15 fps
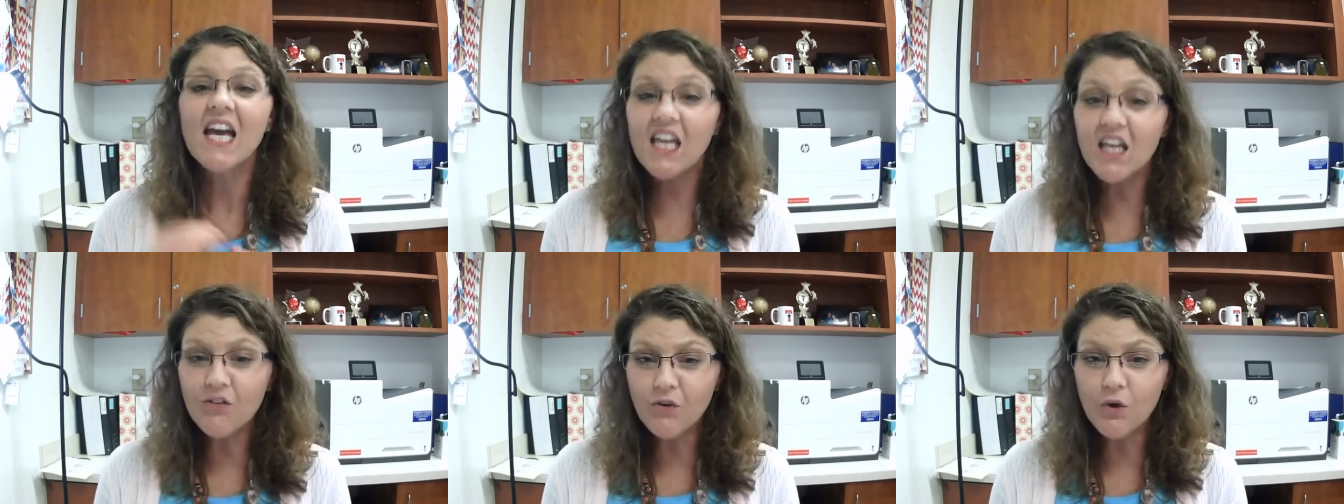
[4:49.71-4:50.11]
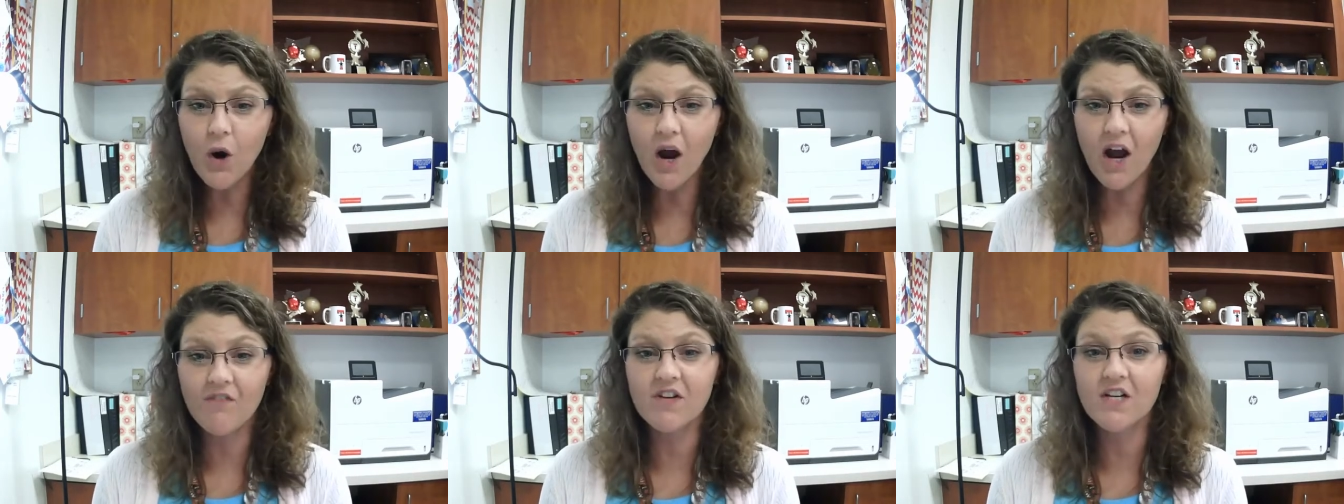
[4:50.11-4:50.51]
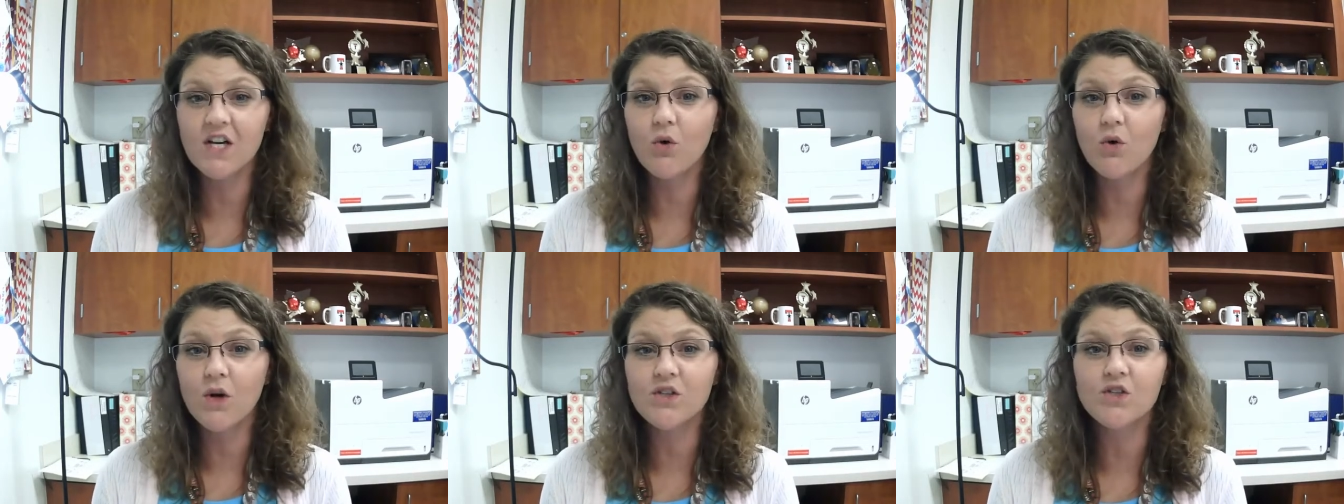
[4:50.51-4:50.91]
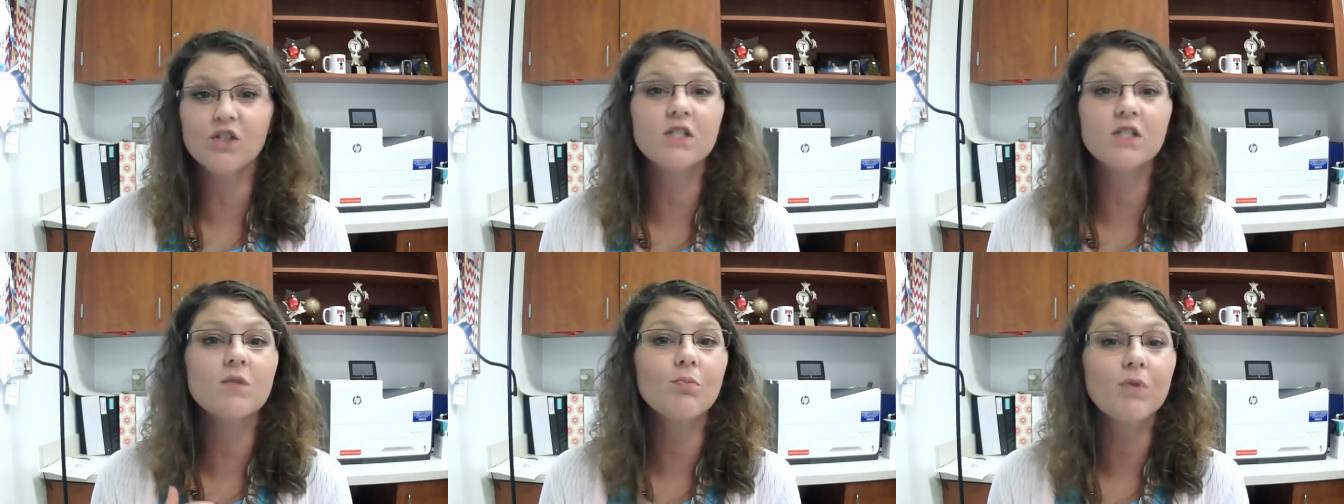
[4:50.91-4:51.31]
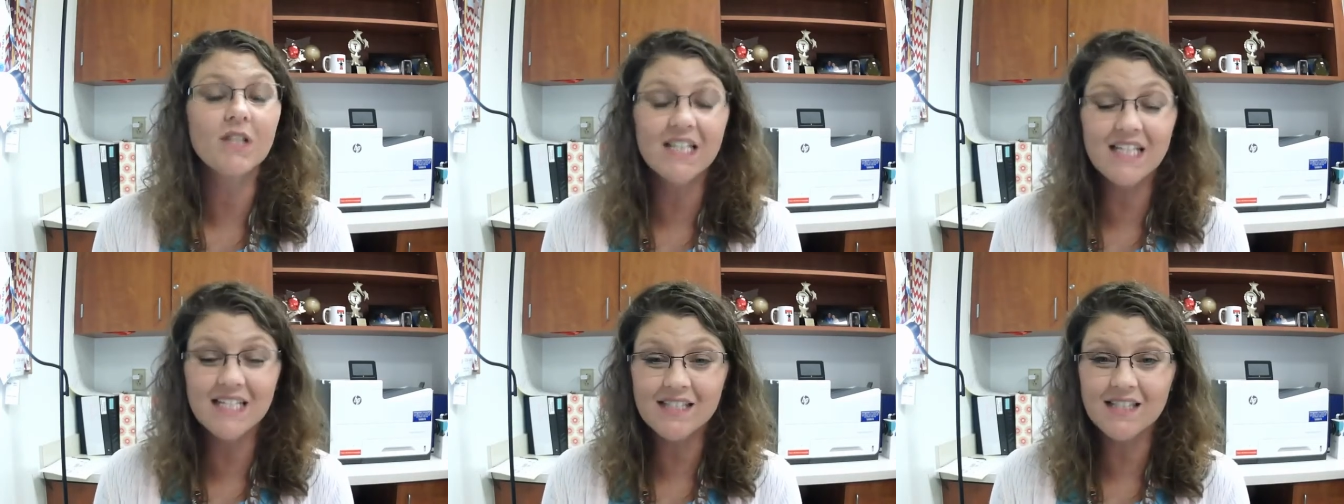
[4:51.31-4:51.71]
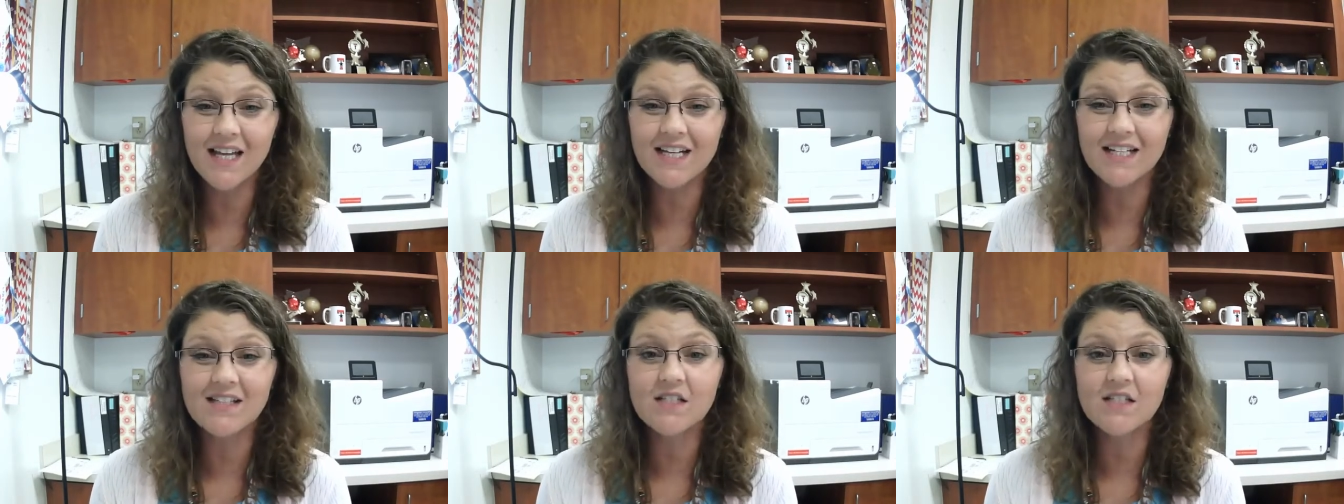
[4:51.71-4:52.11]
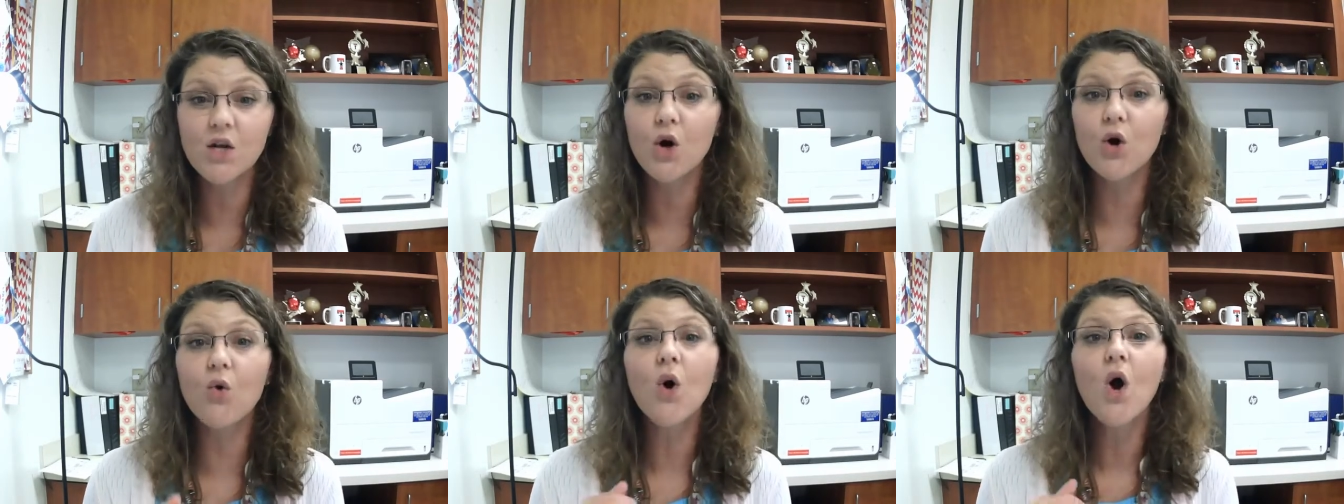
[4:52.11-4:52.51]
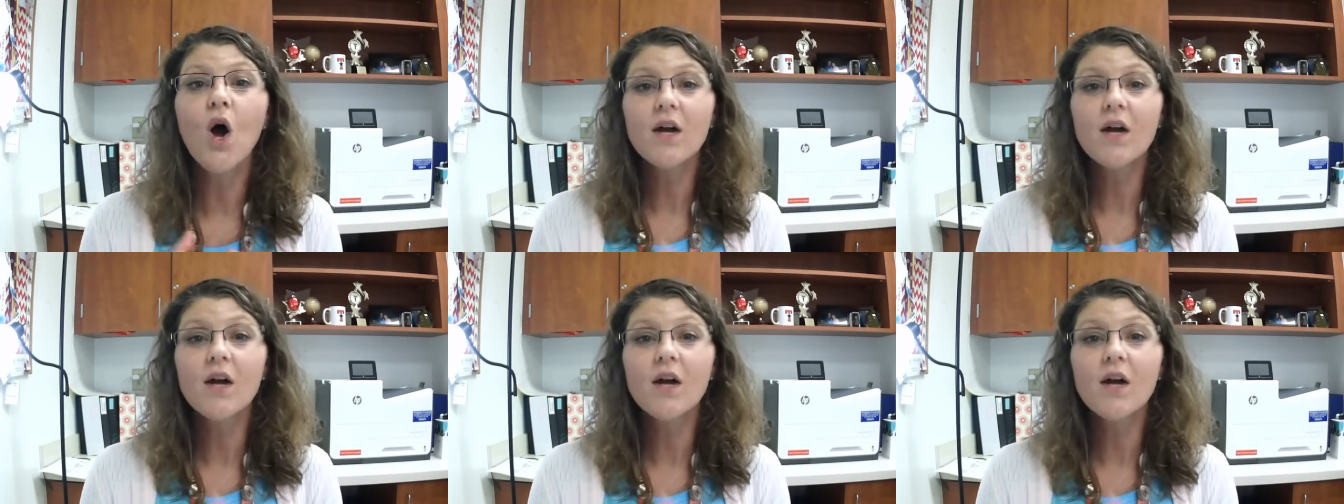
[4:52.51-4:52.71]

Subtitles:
If you have any questions, please let us know.